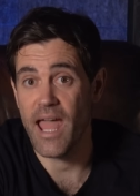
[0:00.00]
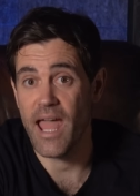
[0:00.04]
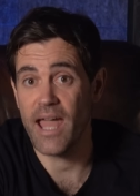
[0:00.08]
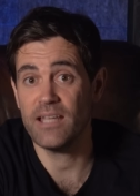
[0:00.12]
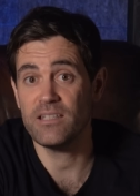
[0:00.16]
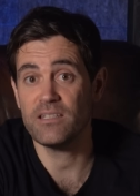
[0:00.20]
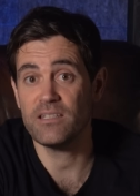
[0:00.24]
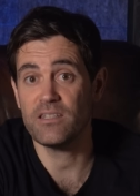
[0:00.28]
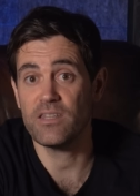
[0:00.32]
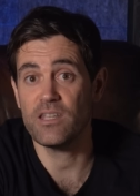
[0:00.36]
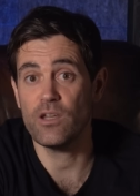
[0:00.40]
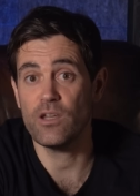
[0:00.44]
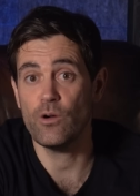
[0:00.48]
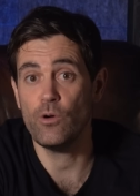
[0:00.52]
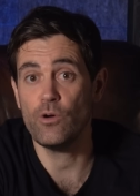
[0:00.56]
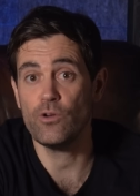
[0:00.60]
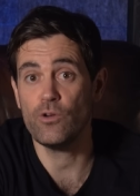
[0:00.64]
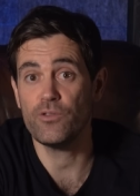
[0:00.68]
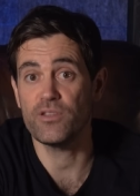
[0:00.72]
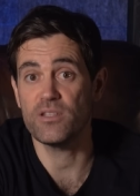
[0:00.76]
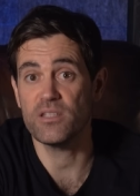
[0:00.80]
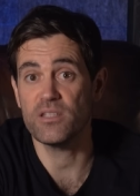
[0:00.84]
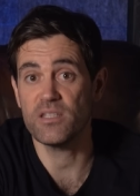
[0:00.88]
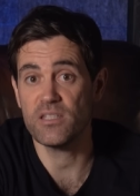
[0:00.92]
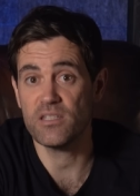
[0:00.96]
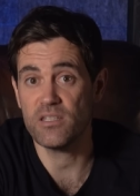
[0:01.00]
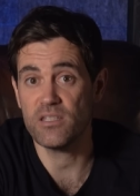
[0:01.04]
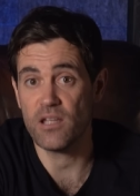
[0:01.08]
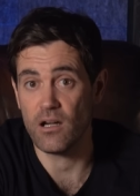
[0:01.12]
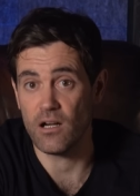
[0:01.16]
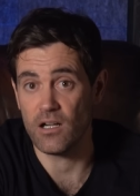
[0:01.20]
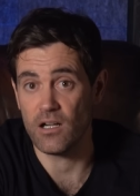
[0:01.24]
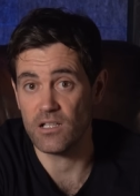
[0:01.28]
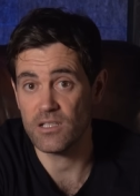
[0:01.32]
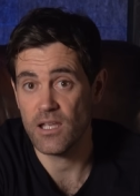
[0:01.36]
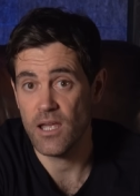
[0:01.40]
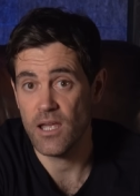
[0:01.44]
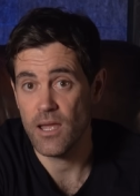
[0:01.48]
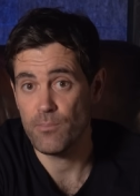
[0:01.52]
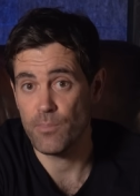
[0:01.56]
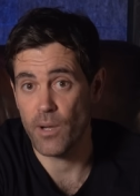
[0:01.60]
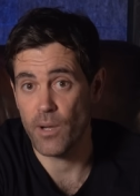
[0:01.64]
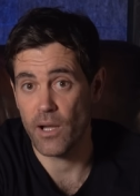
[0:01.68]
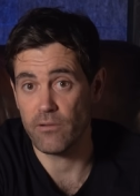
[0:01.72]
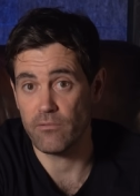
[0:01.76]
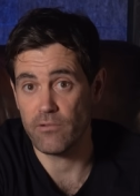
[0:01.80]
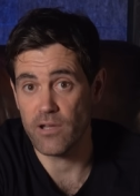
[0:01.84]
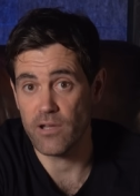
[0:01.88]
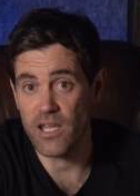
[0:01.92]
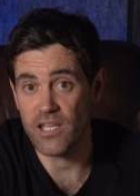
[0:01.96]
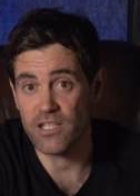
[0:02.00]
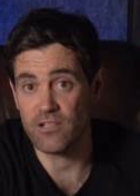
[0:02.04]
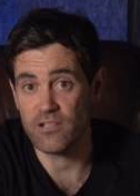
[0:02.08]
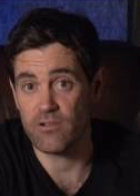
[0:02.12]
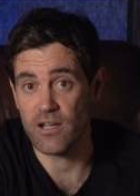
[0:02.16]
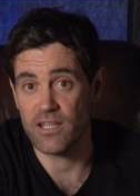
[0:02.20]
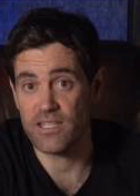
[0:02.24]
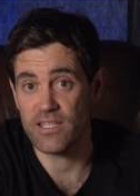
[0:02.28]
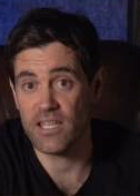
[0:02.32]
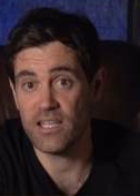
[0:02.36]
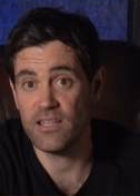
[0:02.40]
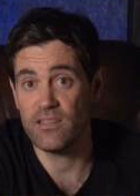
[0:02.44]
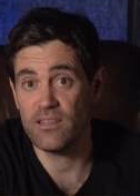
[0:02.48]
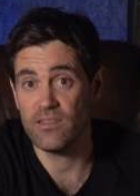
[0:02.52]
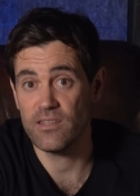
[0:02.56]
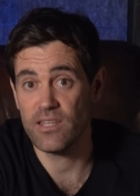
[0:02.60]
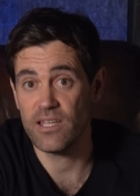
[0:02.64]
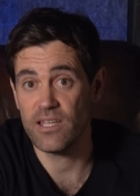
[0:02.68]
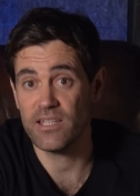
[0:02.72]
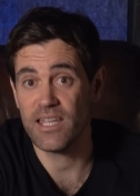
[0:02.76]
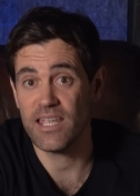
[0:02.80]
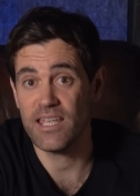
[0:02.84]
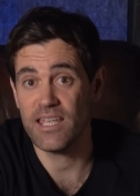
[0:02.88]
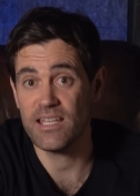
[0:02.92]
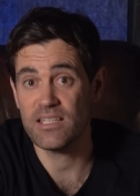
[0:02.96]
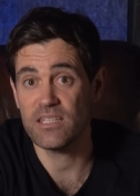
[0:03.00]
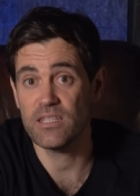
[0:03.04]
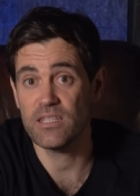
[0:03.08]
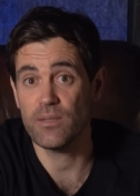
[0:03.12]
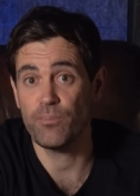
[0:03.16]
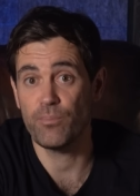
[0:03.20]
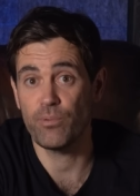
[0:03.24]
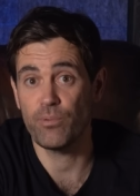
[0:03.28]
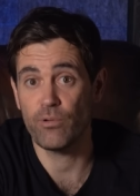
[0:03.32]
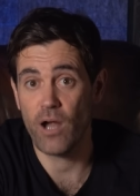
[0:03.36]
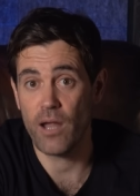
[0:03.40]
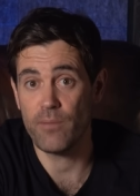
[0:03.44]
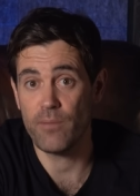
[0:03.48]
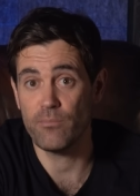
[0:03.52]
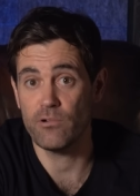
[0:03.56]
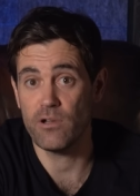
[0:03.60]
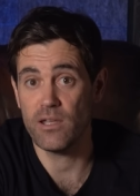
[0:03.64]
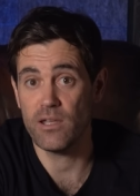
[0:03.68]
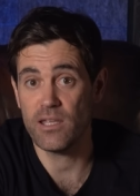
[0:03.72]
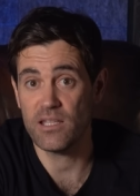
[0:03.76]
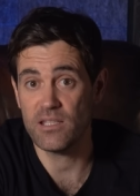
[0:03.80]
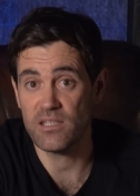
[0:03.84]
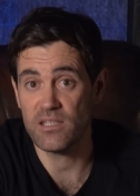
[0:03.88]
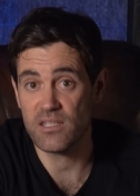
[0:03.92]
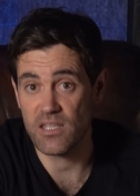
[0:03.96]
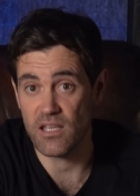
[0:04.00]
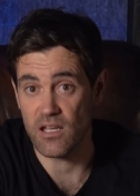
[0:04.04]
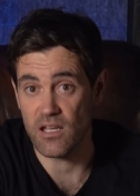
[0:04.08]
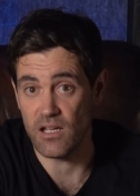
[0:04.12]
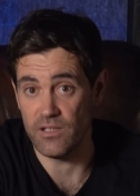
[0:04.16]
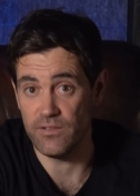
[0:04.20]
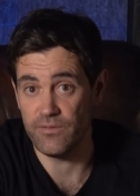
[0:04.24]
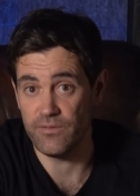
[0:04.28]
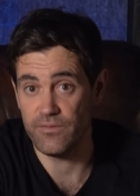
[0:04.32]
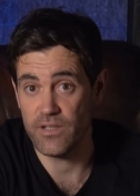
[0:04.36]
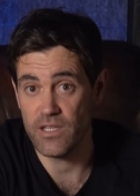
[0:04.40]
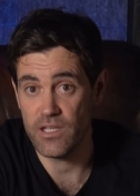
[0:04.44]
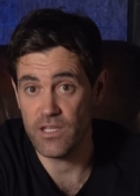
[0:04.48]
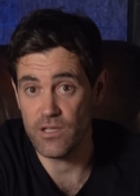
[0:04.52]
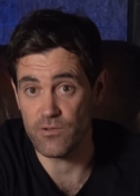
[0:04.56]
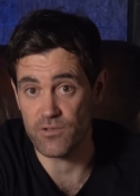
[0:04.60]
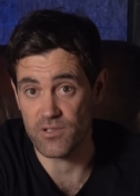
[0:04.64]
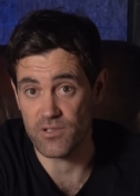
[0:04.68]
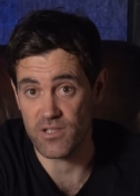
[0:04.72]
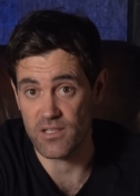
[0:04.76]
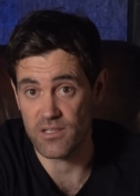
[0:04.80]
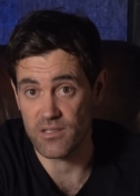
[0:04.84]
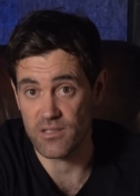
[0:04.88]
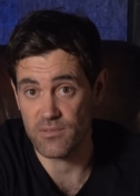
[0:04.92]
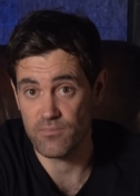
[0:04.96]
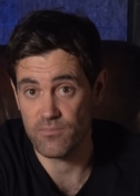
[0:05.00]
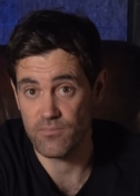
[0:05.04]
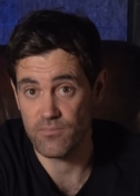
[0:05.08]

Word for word: and the authors start by reiterating that it's the primary concern for users.